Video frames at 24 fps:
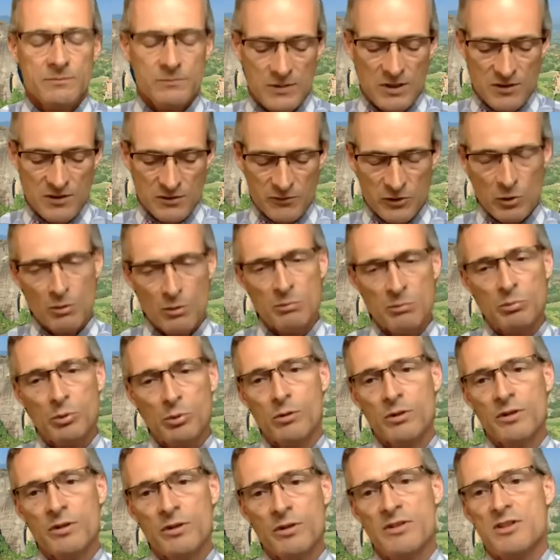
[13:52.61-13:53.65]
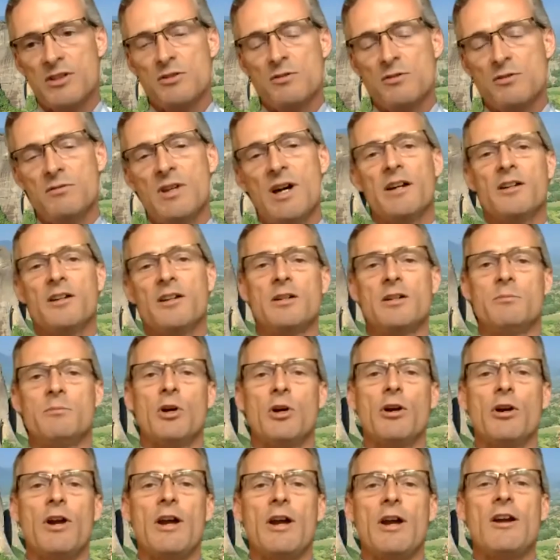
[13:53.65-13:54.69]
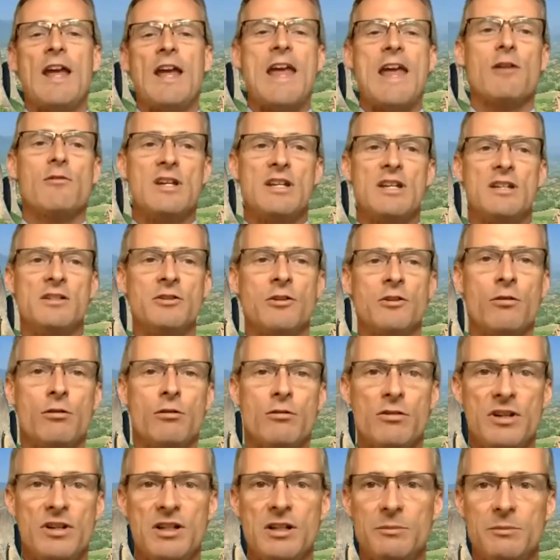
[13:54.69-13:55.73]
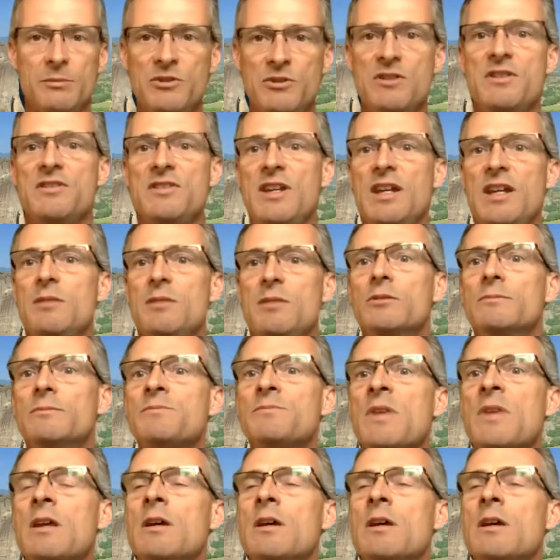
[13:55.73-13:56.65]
It's so important that you not come harried and hurried up to the table.